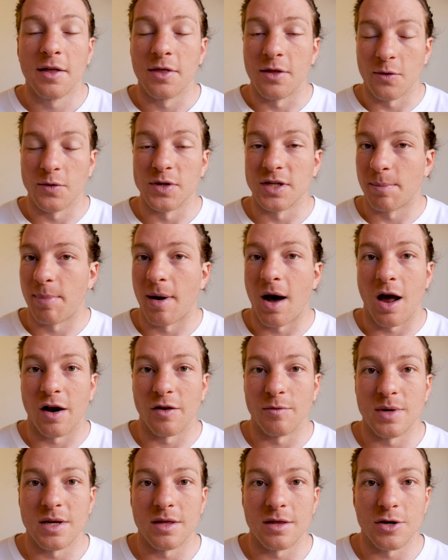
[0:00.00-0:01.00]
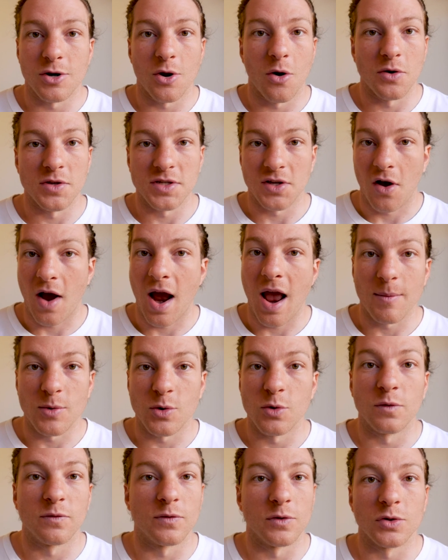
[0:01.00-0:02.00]
there is a part of me that knows I am
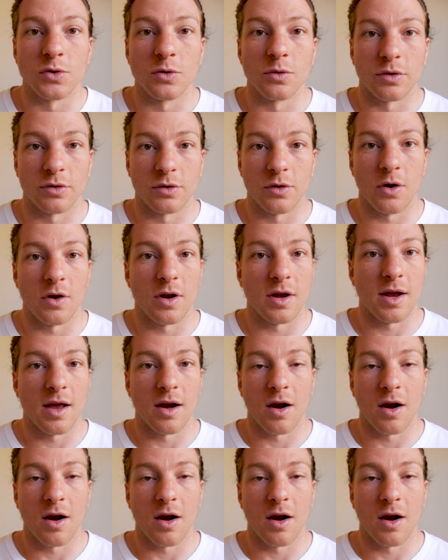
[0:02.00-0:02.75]
good for 230